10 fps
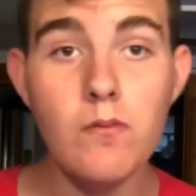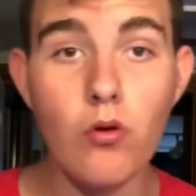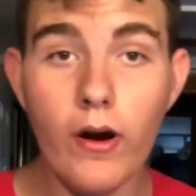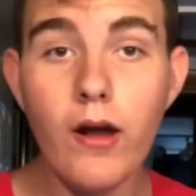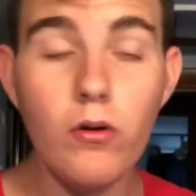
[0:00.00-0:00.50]
But
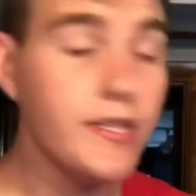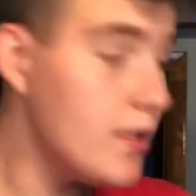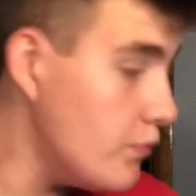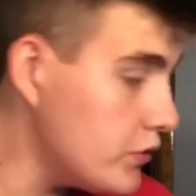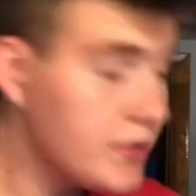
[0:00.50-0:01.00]
right now I want to
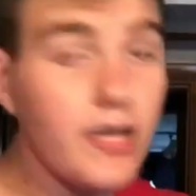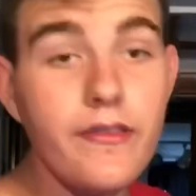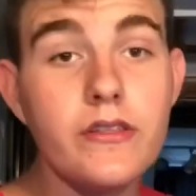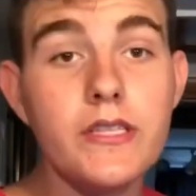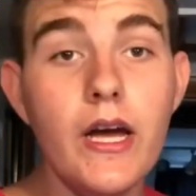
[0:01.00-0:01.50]
take the boosted Stealth
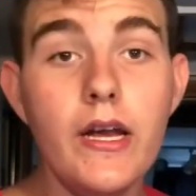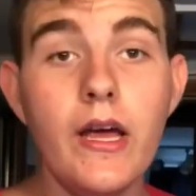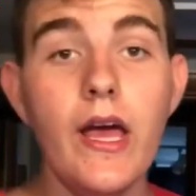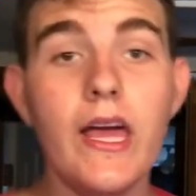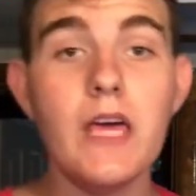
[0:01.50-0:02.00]
outside
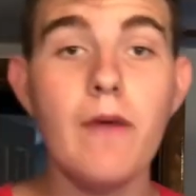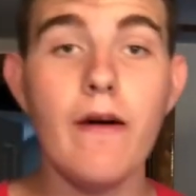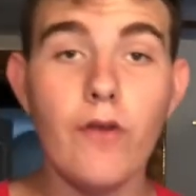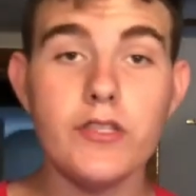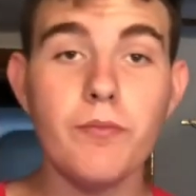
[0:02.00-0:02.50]
and give my
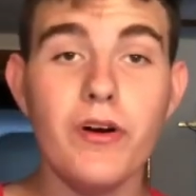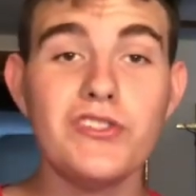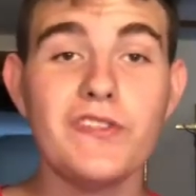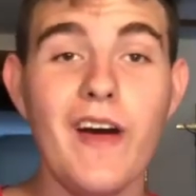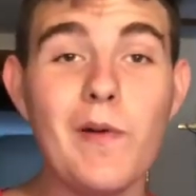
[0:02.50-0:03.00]
first
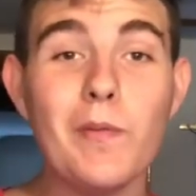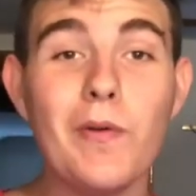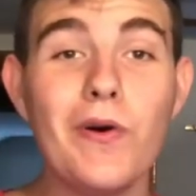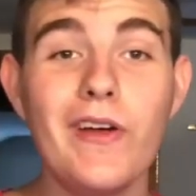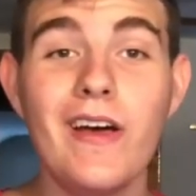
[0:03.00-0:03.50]
impressions of hybrid
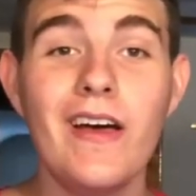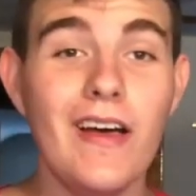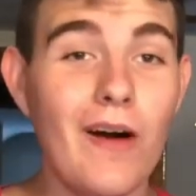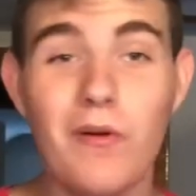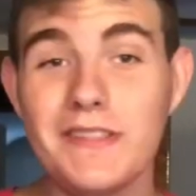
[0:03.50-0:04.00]
mode.
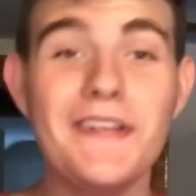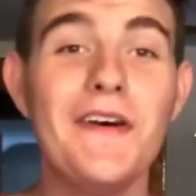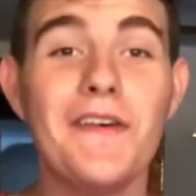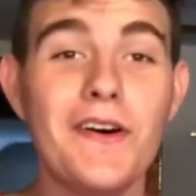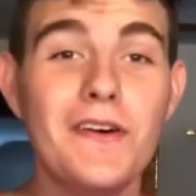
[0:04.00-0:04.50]
I want to see
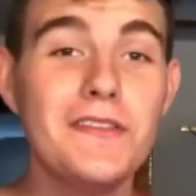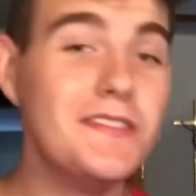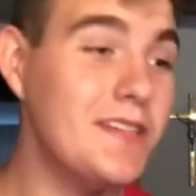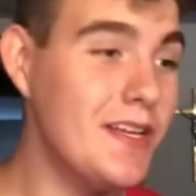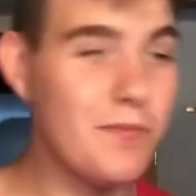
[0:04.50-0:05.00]
how it
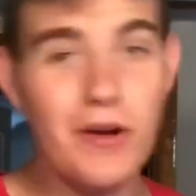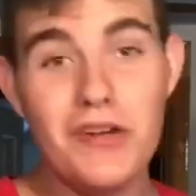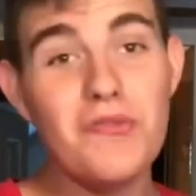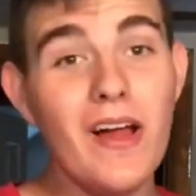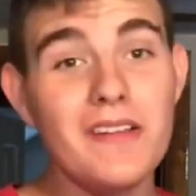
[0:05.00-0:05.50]
goes. It's pretty
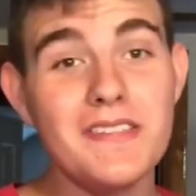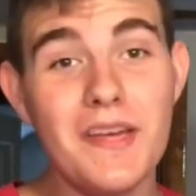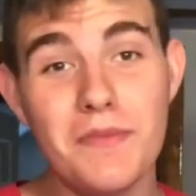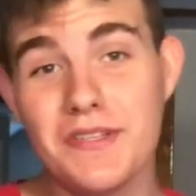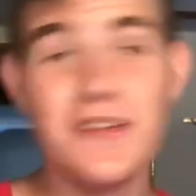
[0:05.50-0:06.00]
dry
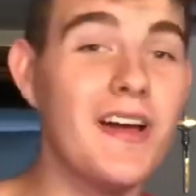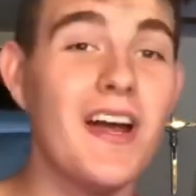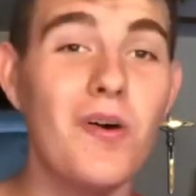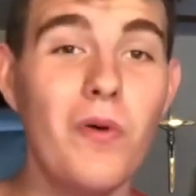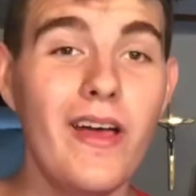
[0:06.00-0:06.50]
outside, but it's still
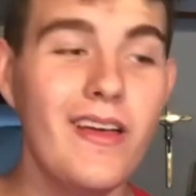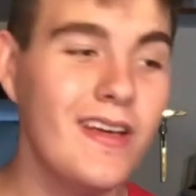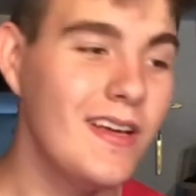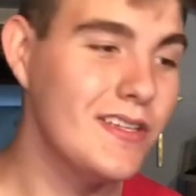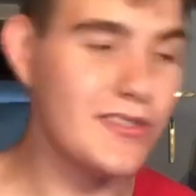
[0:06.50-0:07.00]
kind of wet.
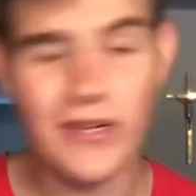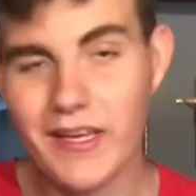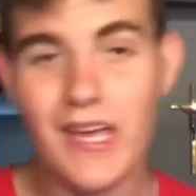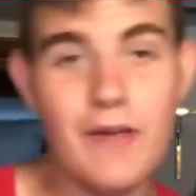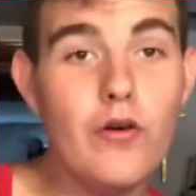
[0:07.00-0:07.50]
So I
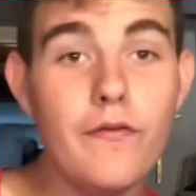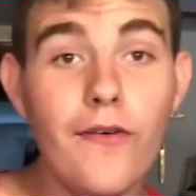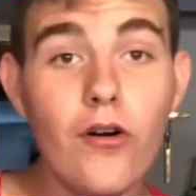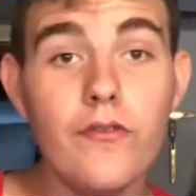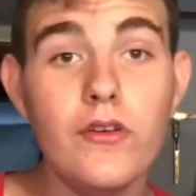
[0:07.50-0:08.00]
can't give you a
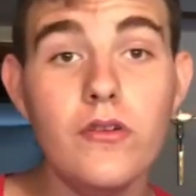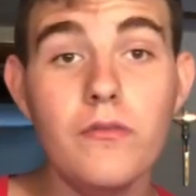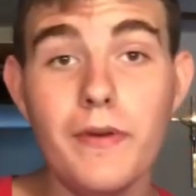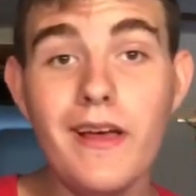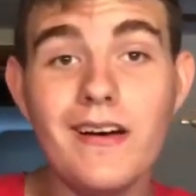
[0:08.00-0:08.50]
full review.
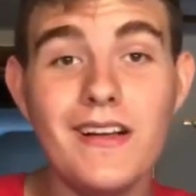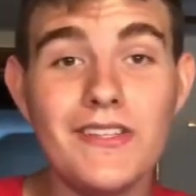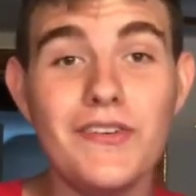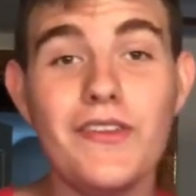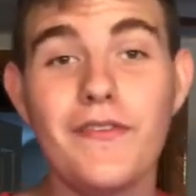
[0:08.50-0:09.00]
But yeah, let's
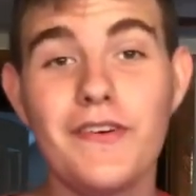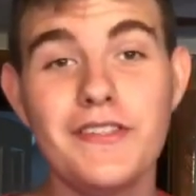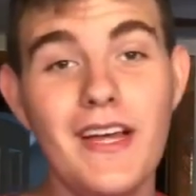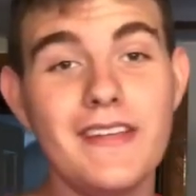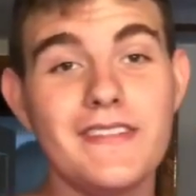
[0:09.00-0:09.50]
go do the
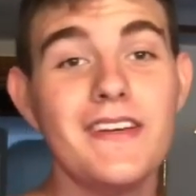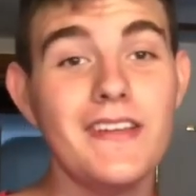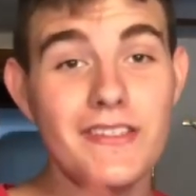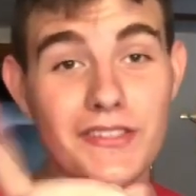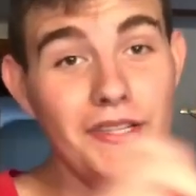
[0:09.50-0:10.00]
first test.
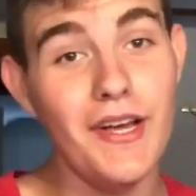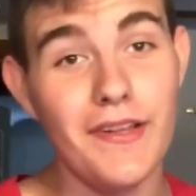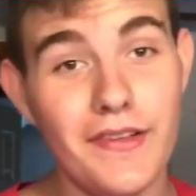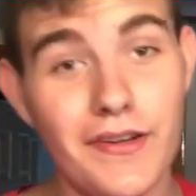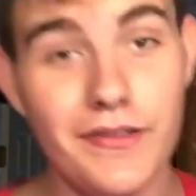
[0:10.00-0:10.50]
See you
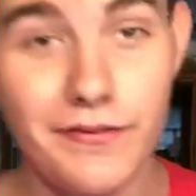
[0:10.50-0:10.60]
out there.